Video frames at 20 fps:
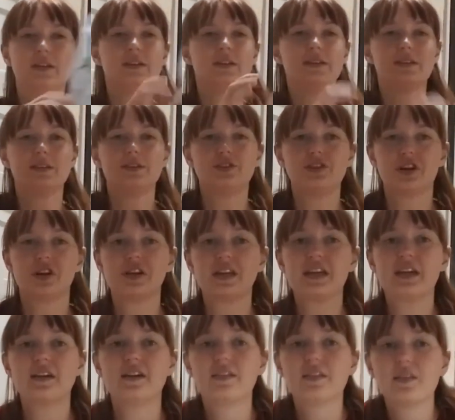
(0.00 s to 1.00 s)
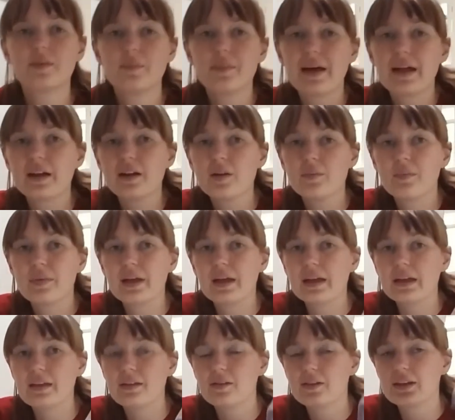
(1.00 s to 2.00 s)
The chunkier the better, but
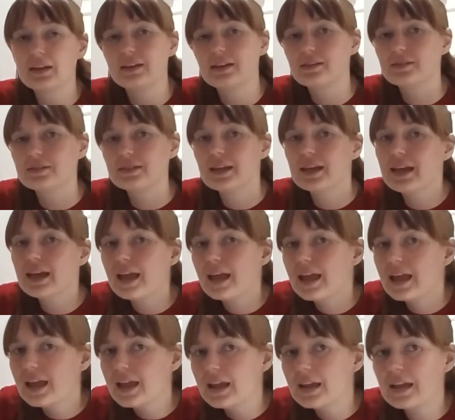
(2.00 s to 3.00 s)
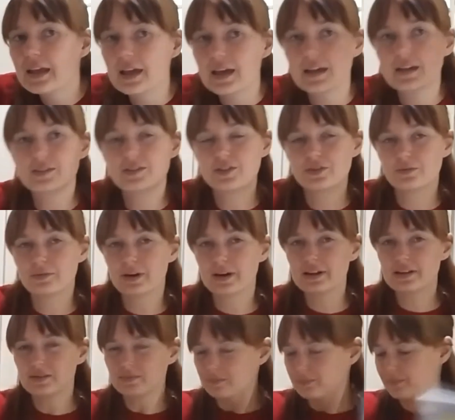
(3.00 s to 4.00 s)
you can use any kind you want.
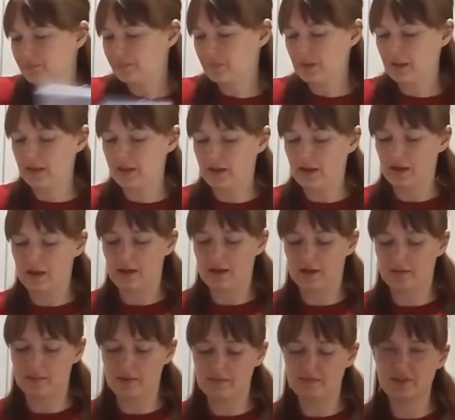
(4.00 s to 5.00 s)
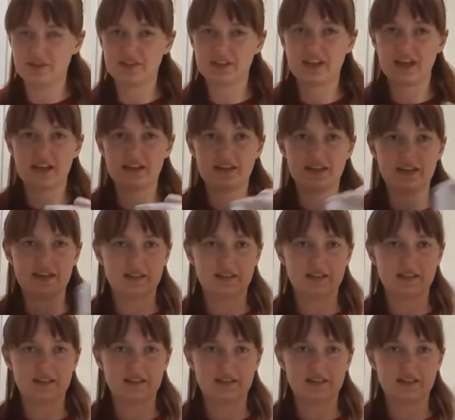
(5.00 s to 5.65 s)
I've just got this